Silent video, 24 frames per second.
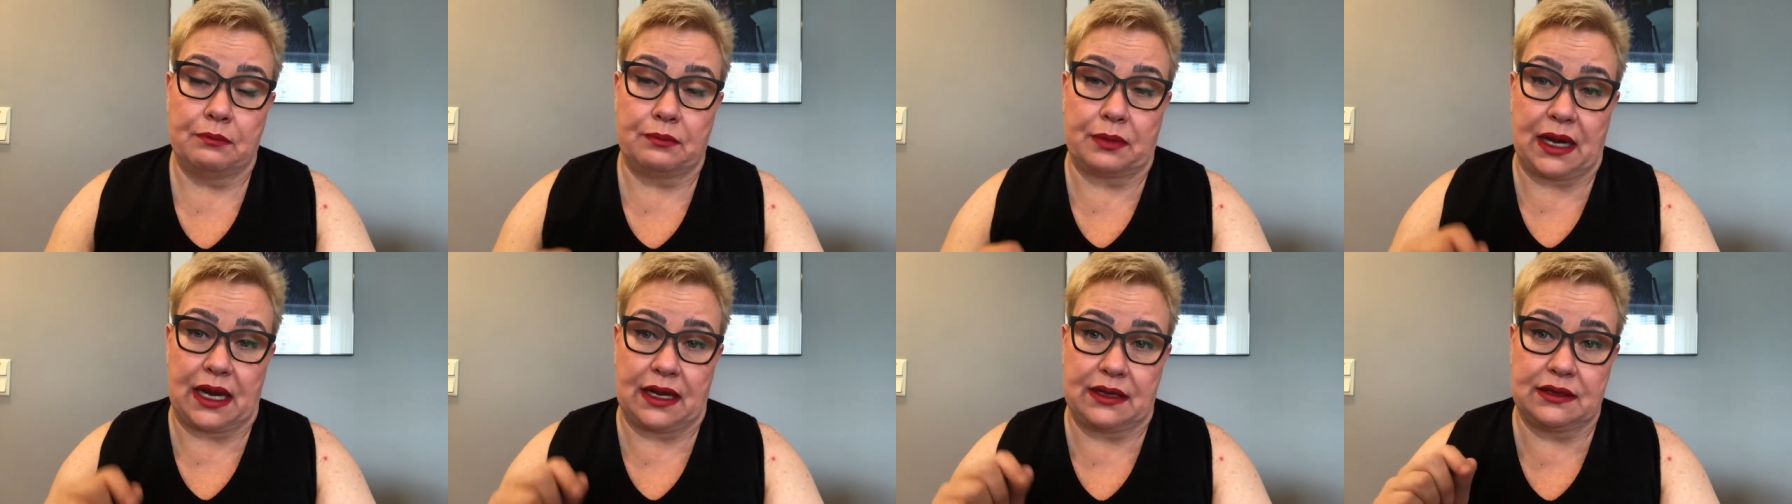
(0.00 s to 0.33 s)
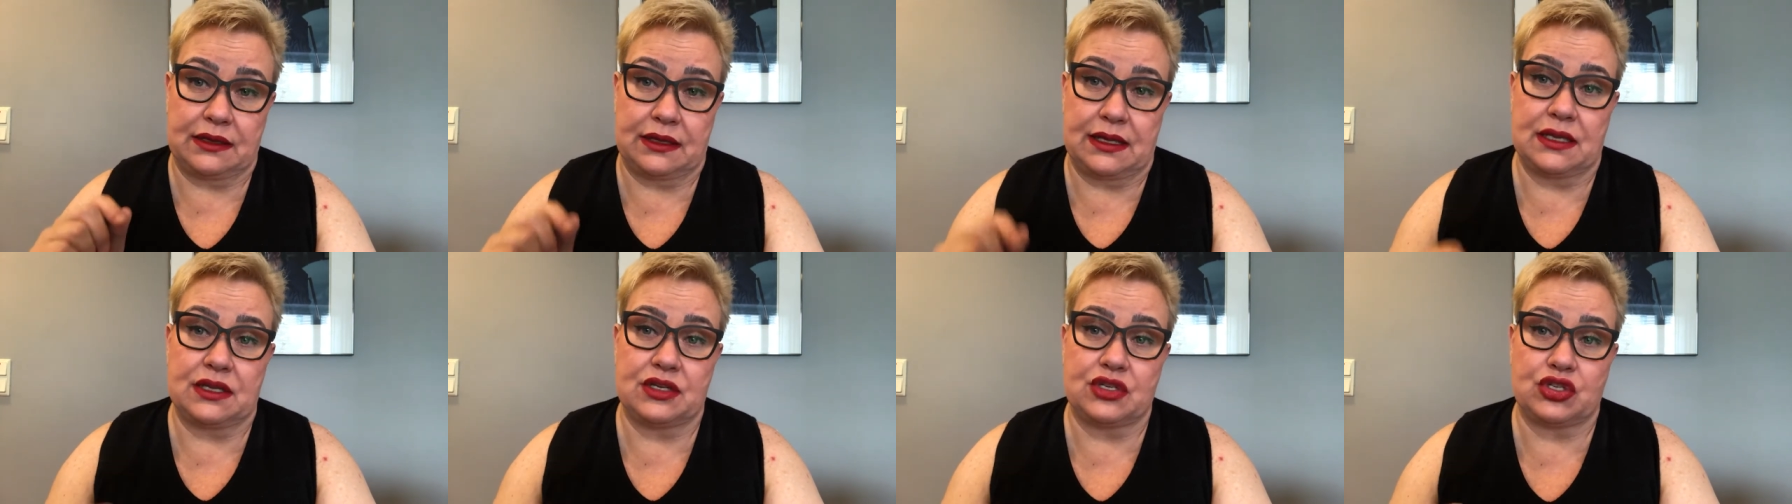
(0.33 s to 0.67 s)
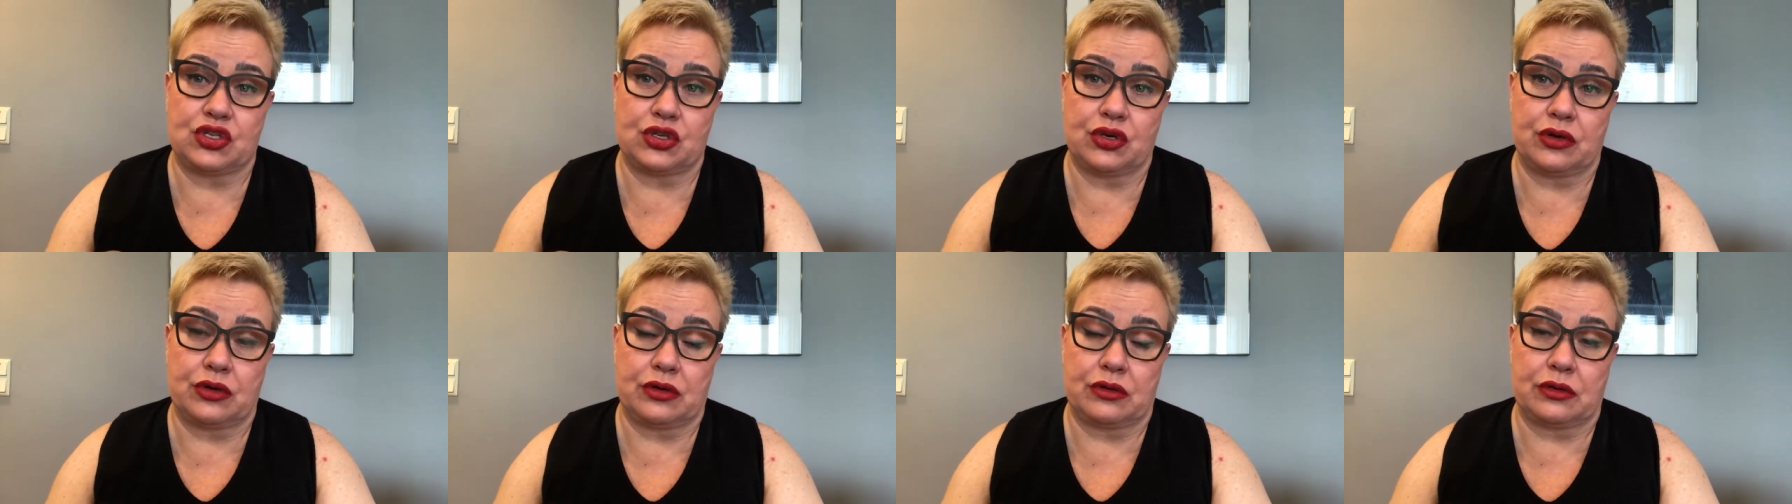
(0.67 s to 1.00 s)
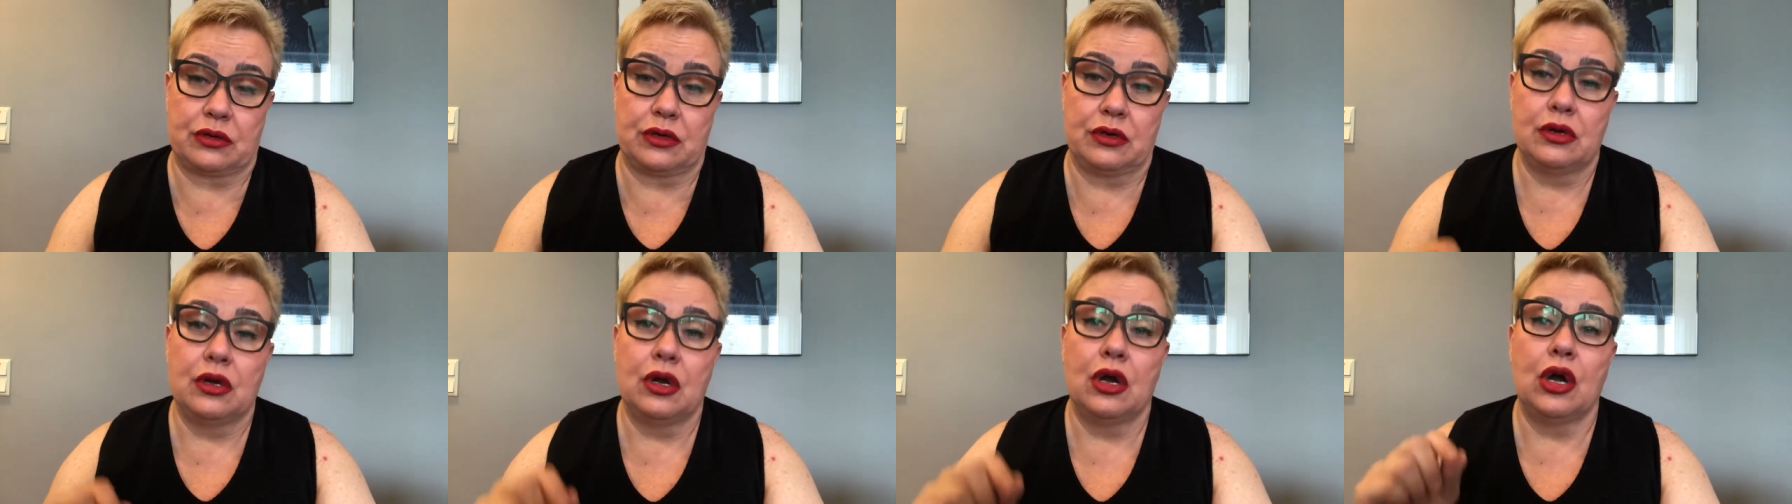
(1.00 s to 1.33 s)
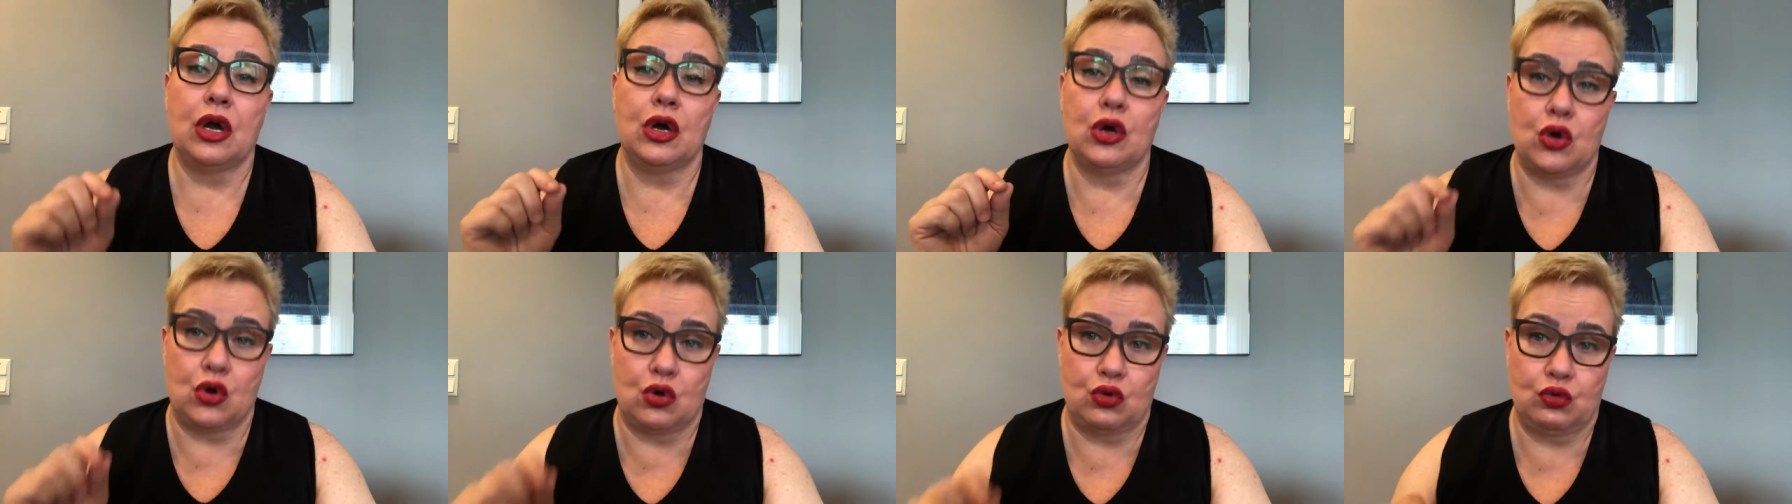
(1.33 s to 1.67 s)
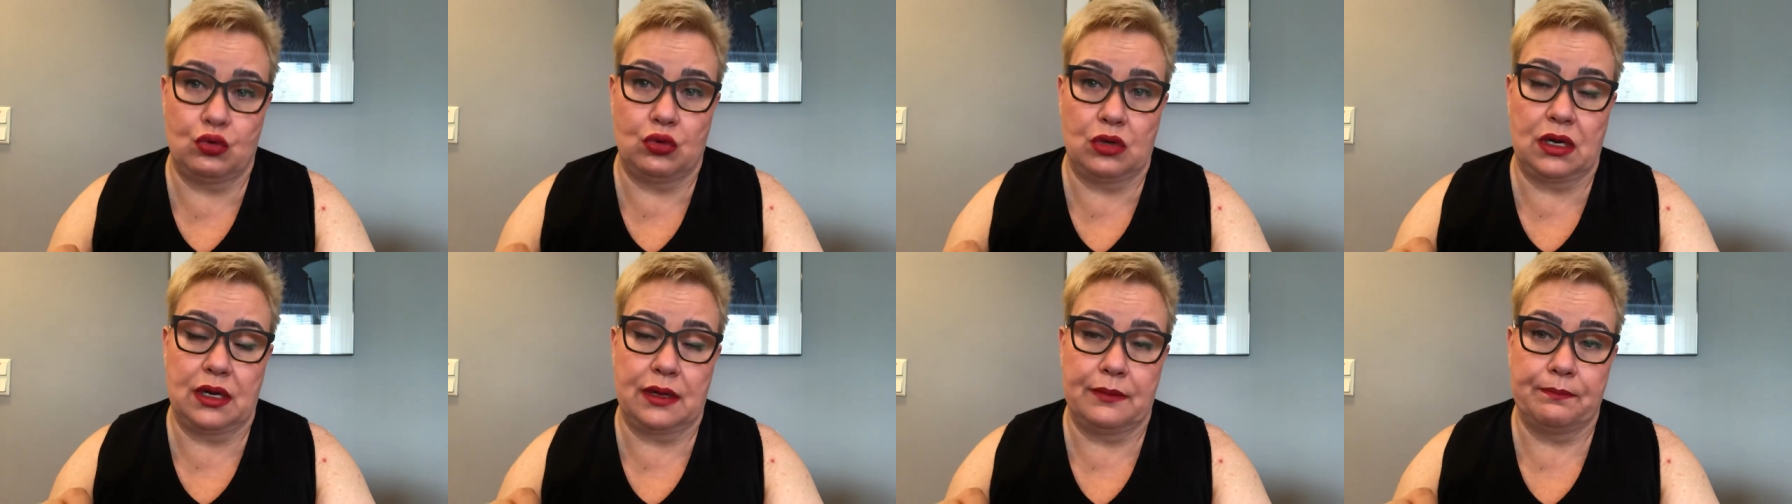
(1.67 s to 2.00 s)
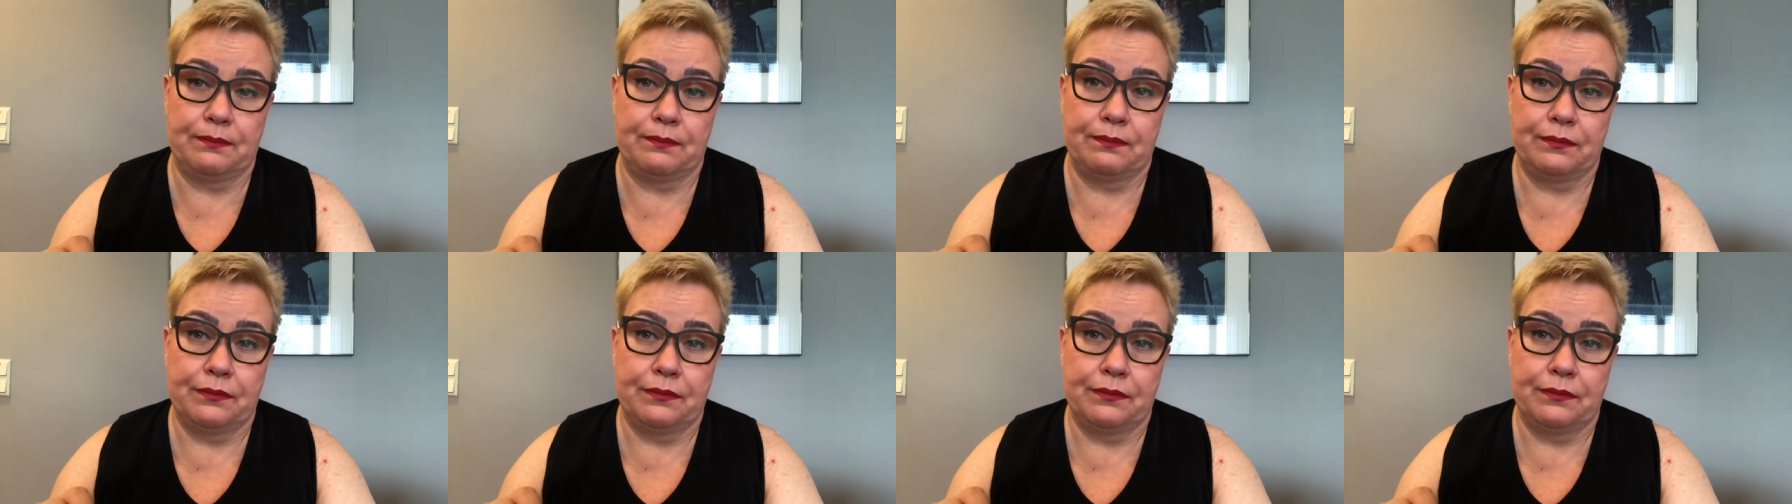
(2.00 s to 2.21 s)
practitioner only.